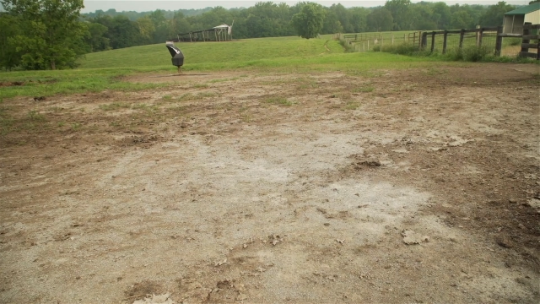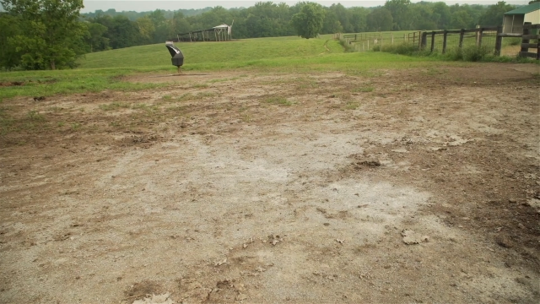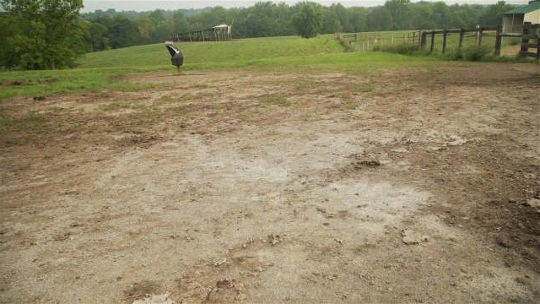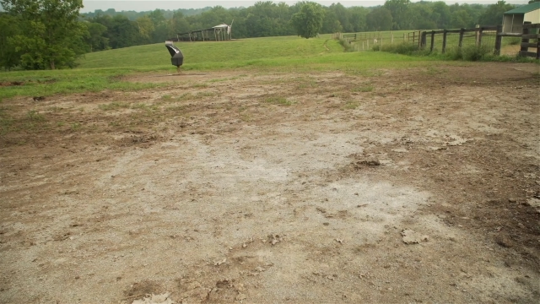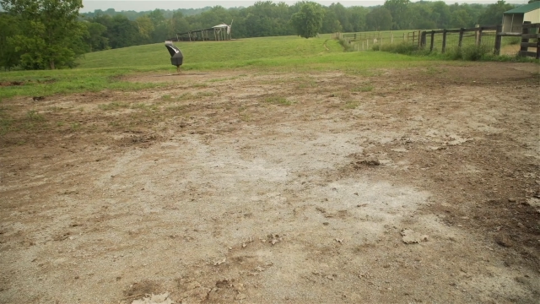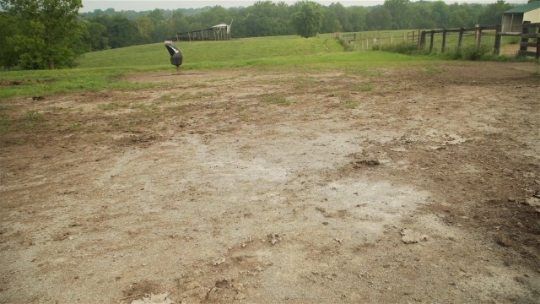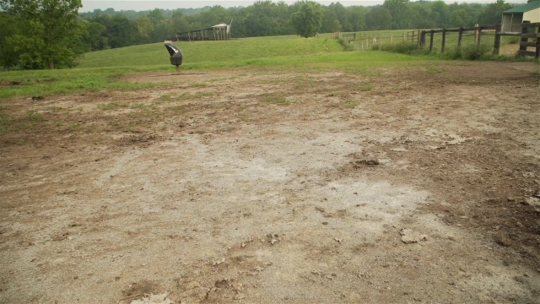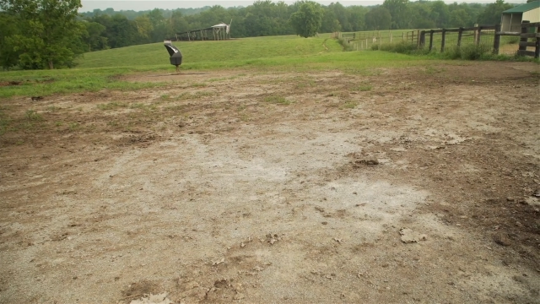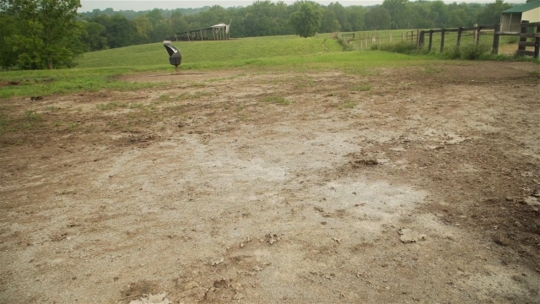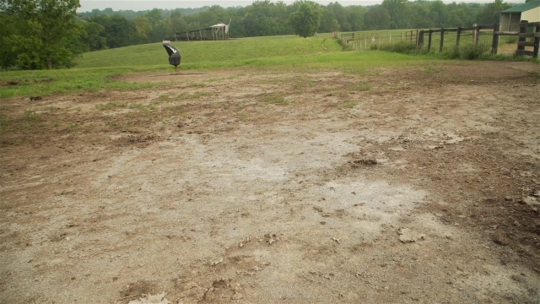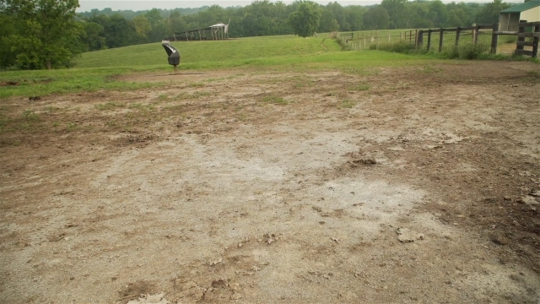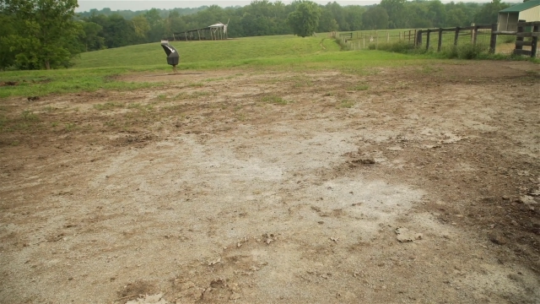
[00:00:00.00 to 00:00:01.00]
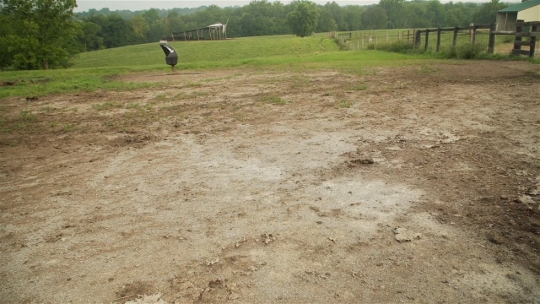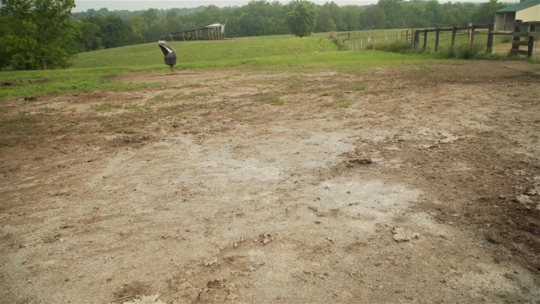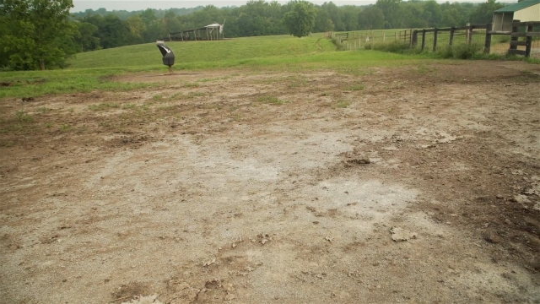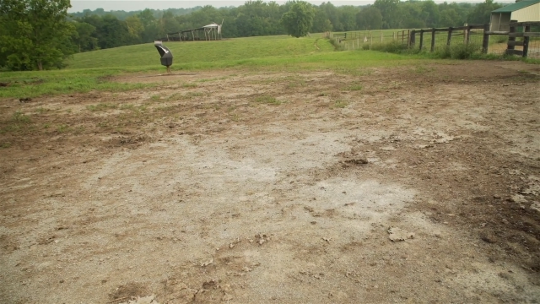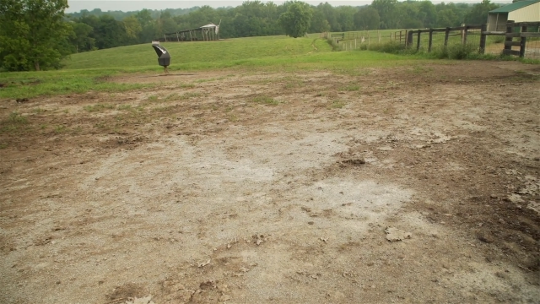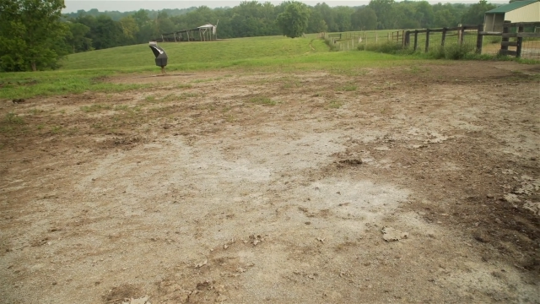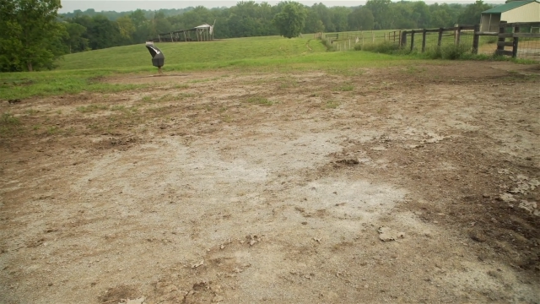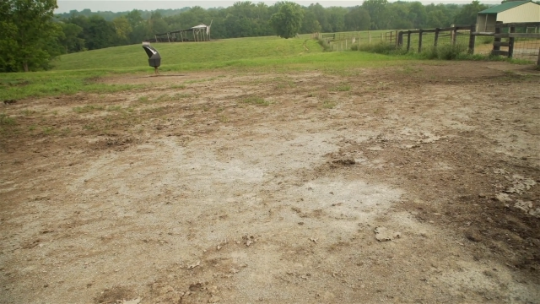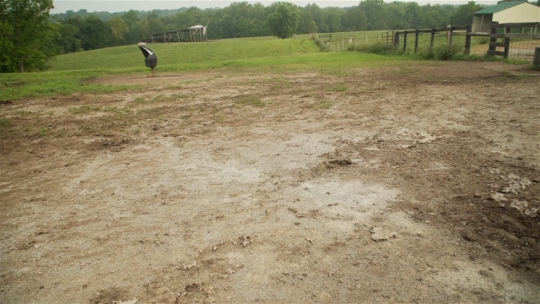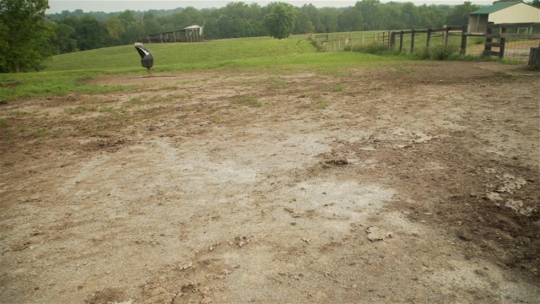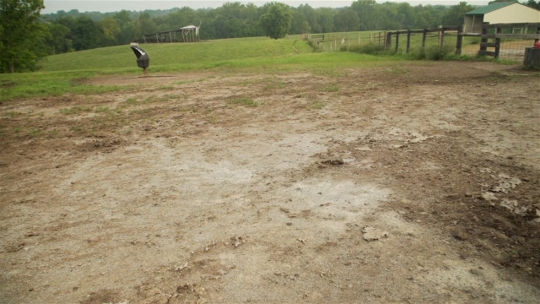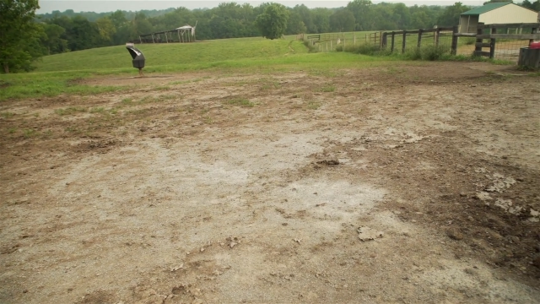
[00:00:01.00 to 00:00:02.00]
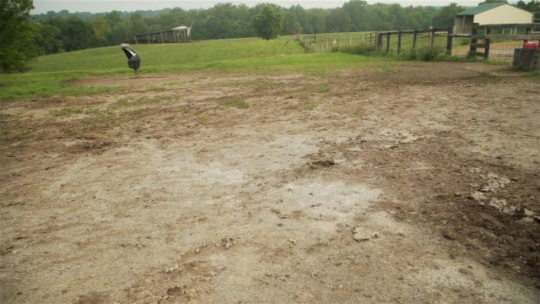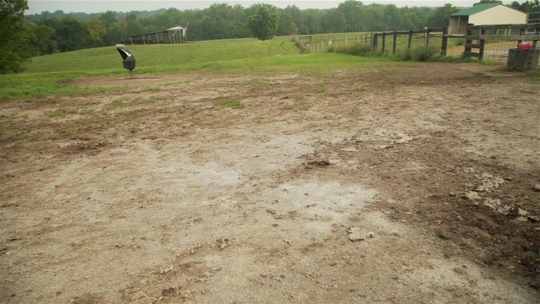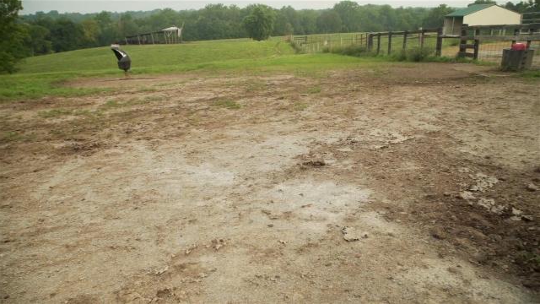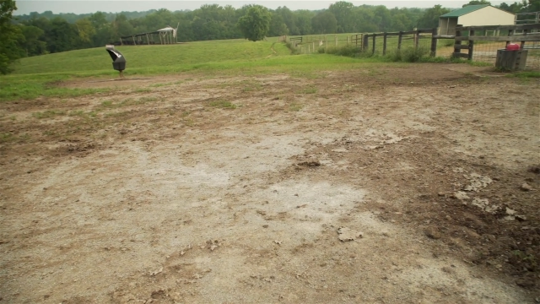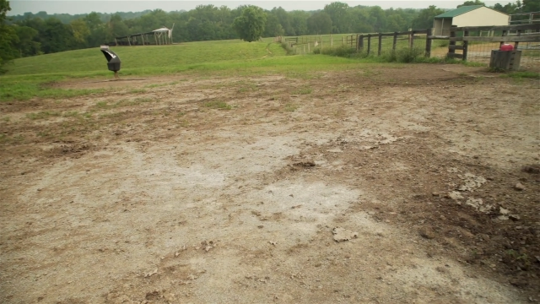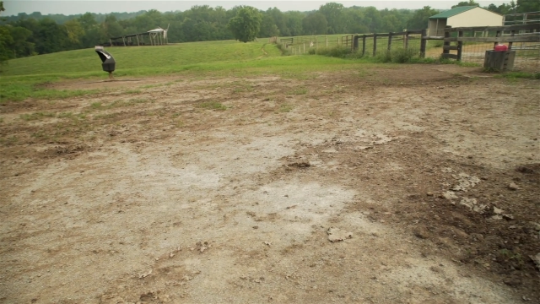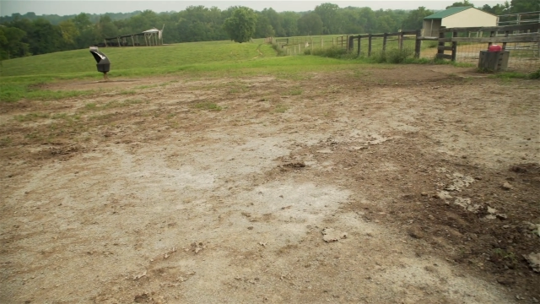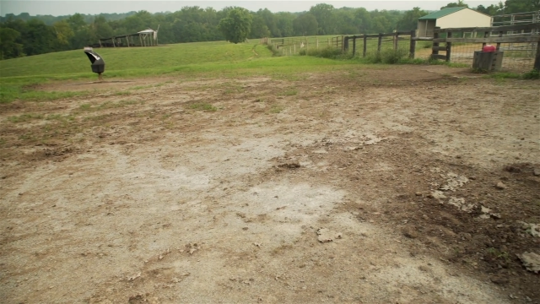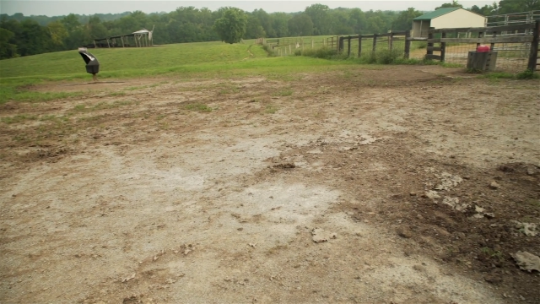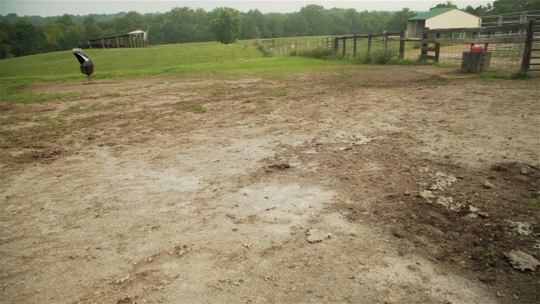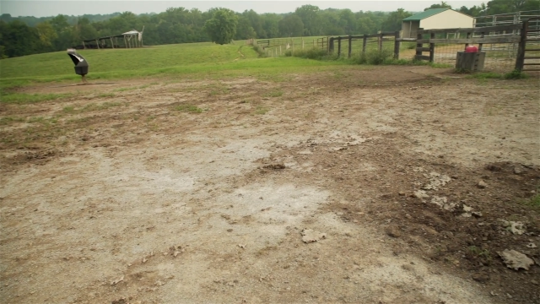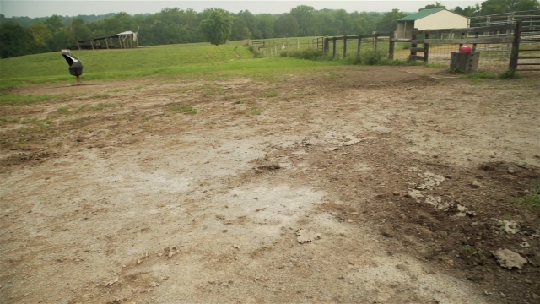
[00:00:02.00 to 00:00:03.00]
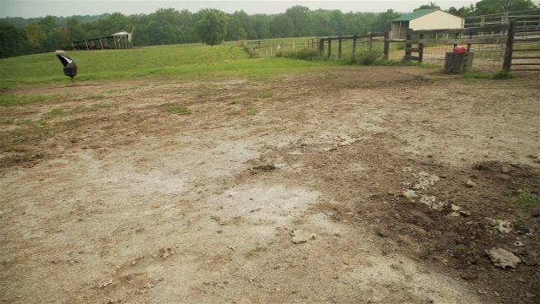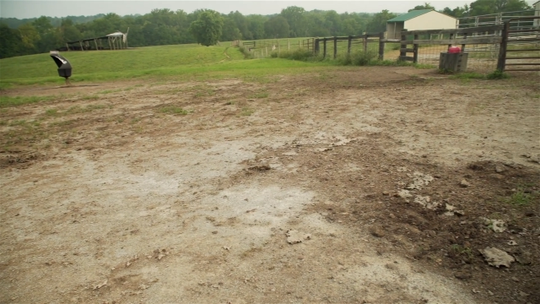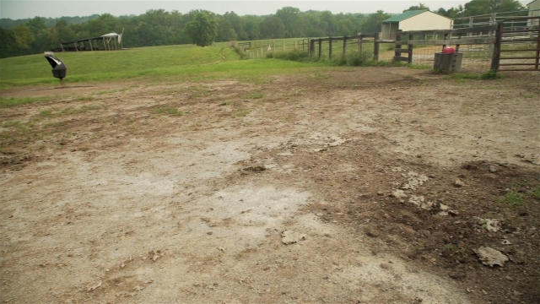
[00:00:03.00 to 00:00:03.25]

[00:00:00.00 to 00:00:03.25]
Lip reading: (no speaker visible)